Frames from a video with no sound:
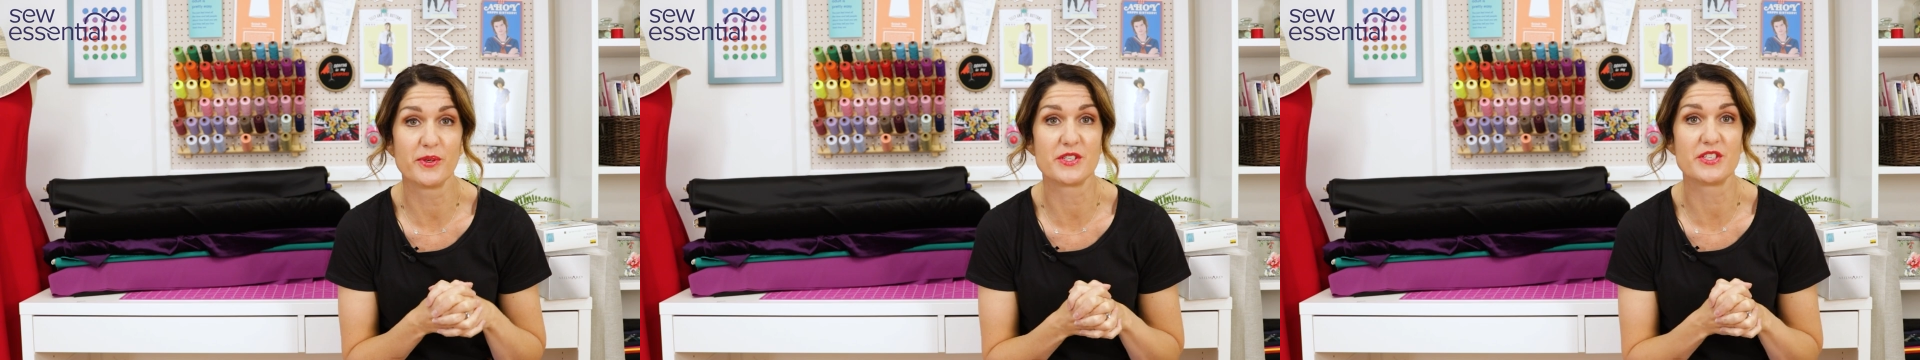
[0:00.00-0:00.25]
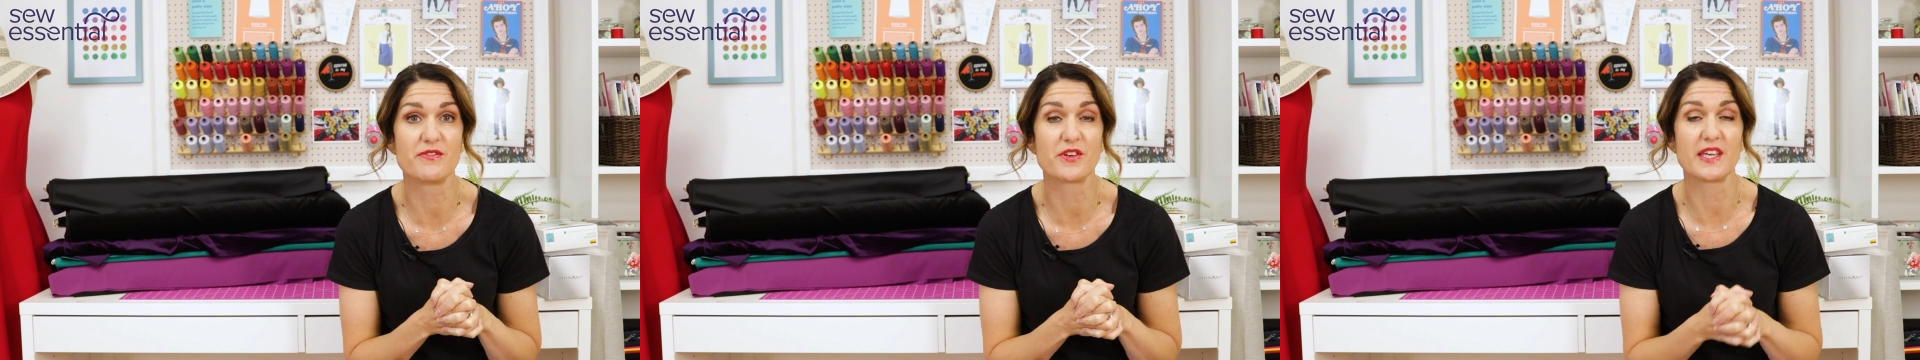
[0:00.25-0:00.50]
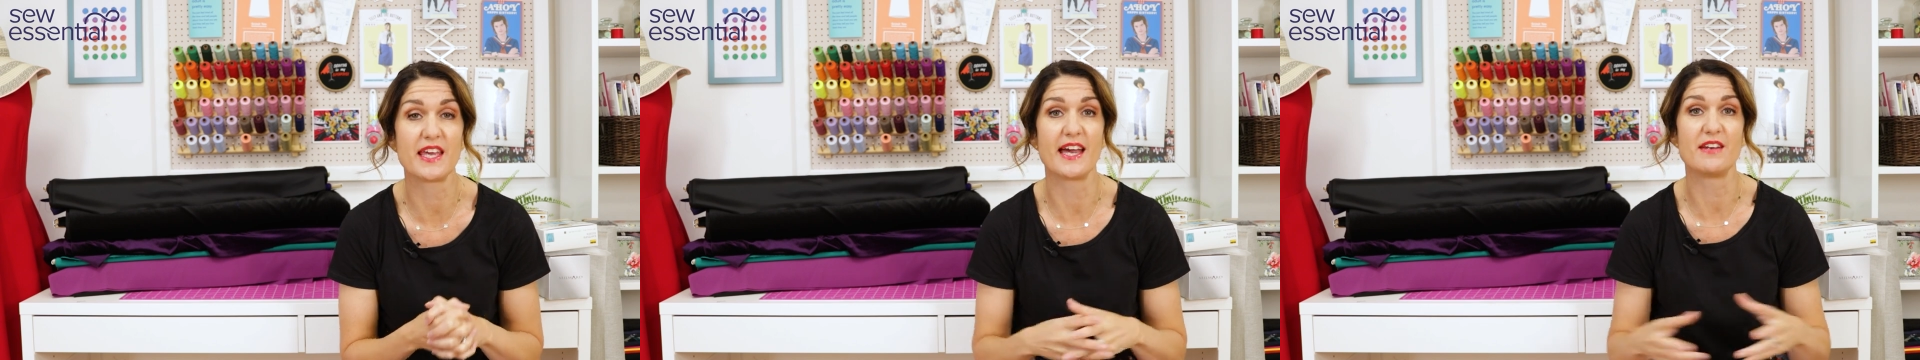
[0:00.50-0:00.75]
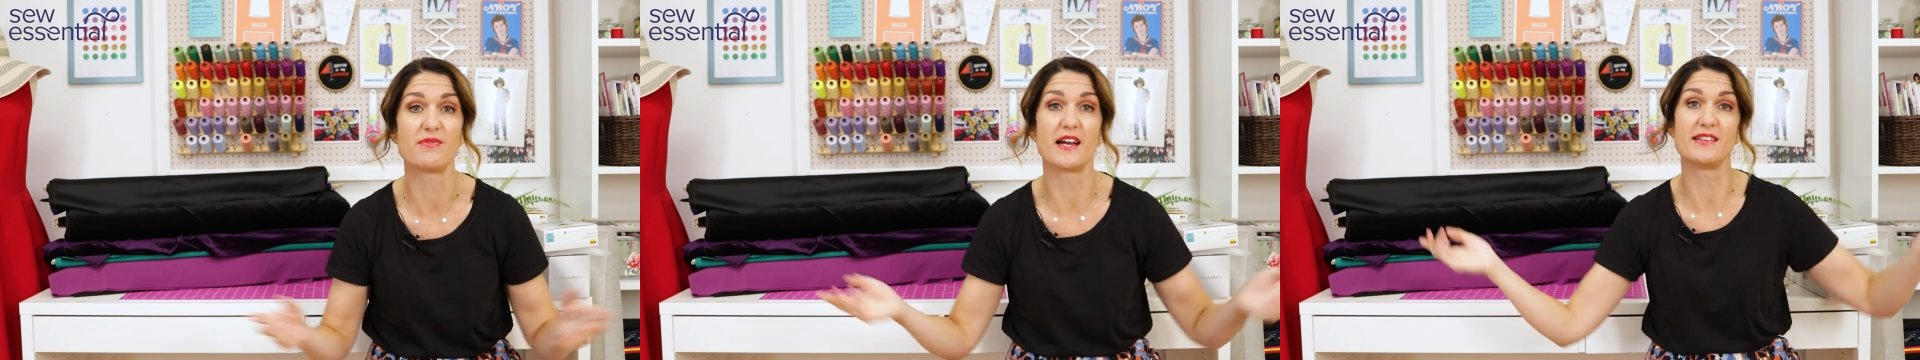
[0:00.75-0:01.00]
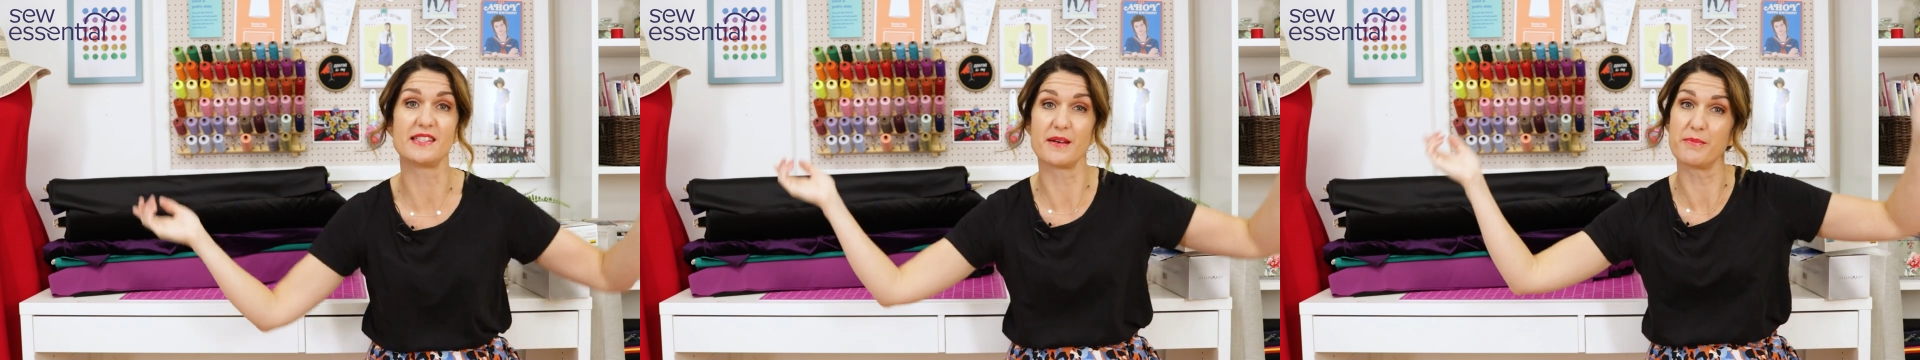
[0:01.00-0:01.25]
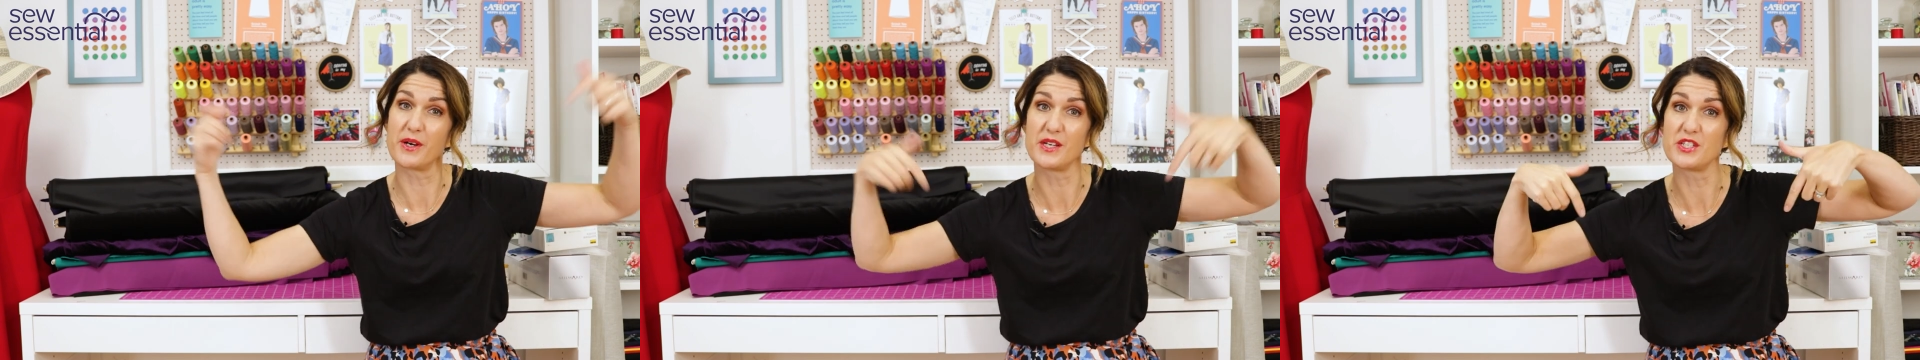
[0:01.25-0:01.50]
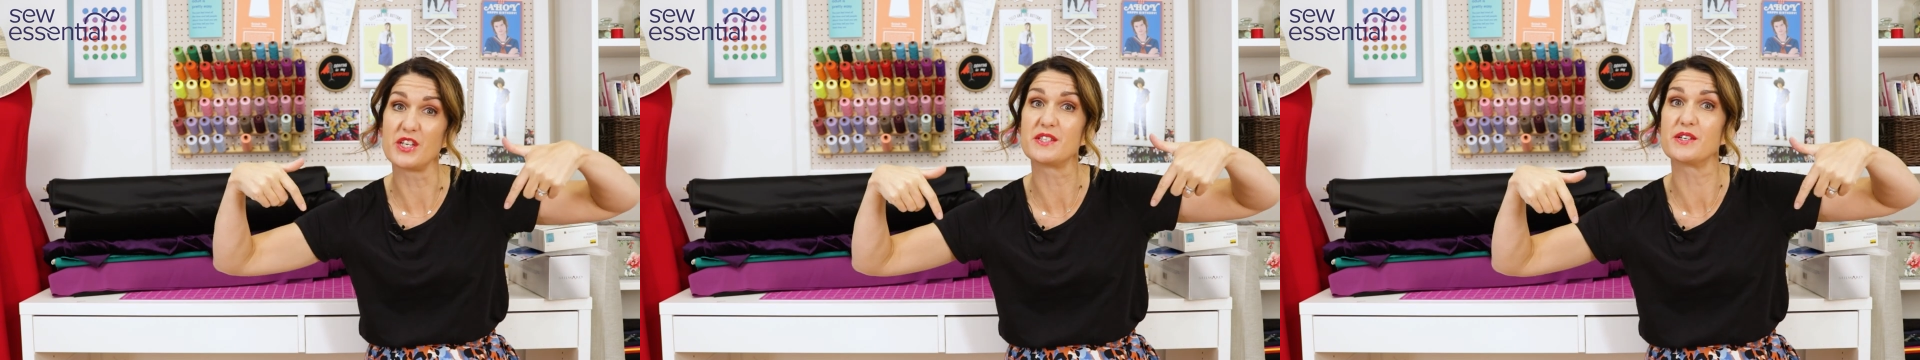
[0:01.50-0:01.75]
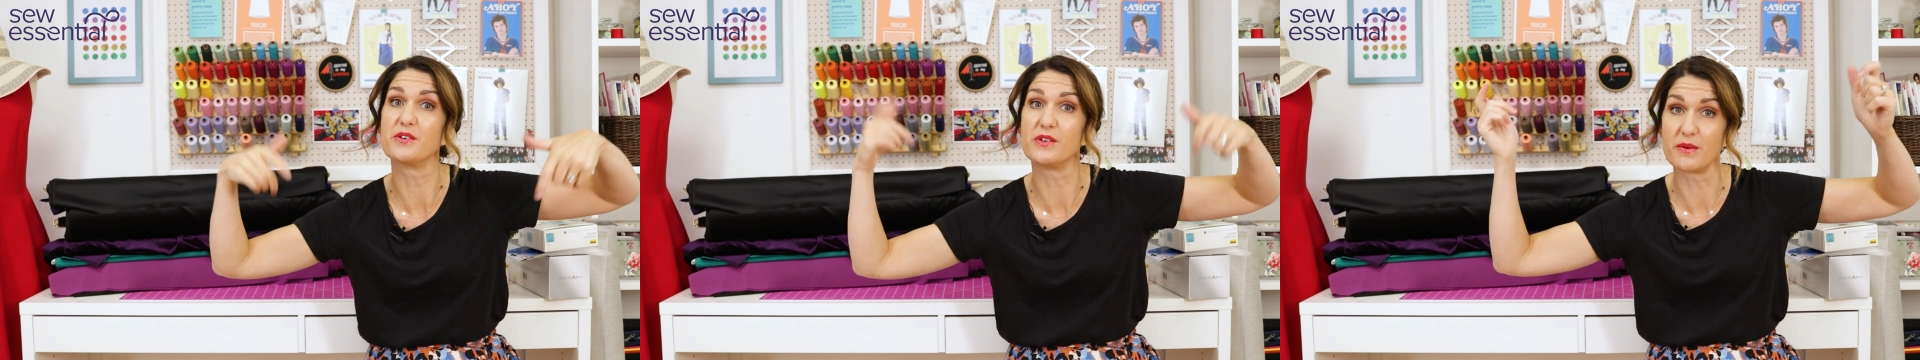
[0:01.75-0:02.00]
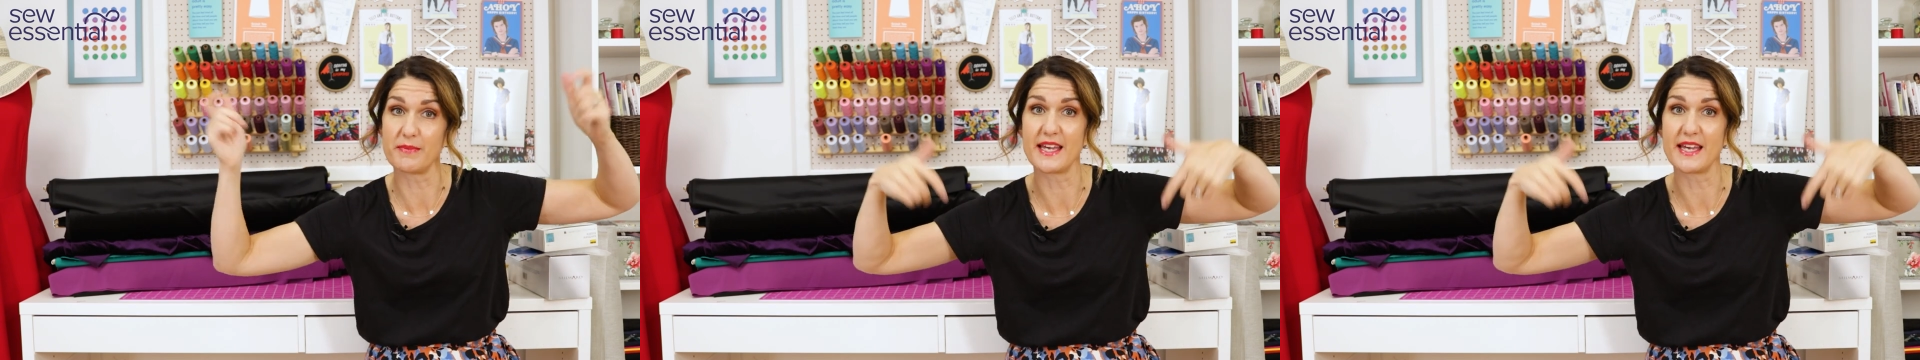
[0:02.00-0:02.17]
once you've got your head around it, and my tutorial